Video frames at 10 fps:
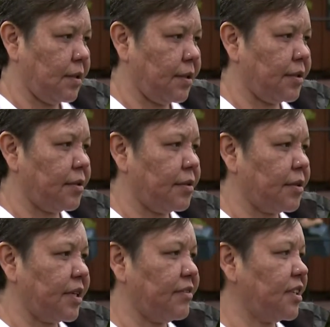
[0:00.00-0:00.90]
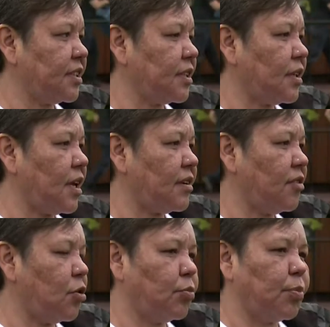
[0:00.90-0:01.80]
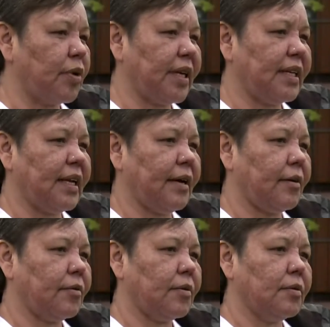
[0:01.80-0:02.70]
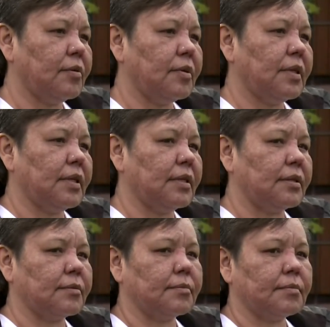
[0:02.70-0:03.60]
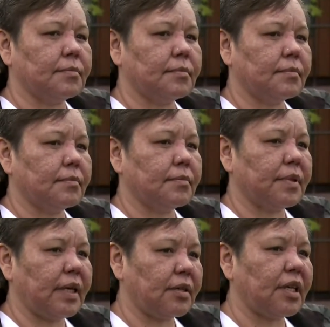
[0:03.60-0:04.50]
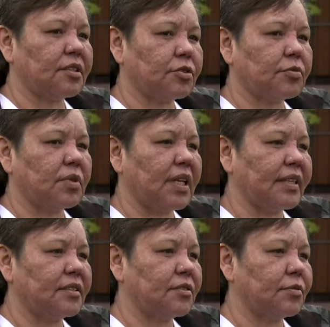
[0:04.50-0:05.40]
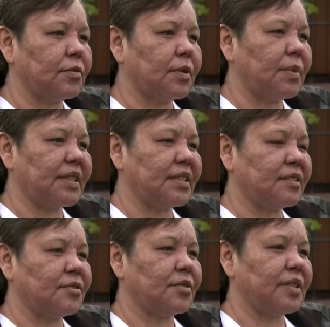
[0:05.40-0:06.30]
they're giving us a lot of hope right now. Um, but I, I, sure would like to know where my sister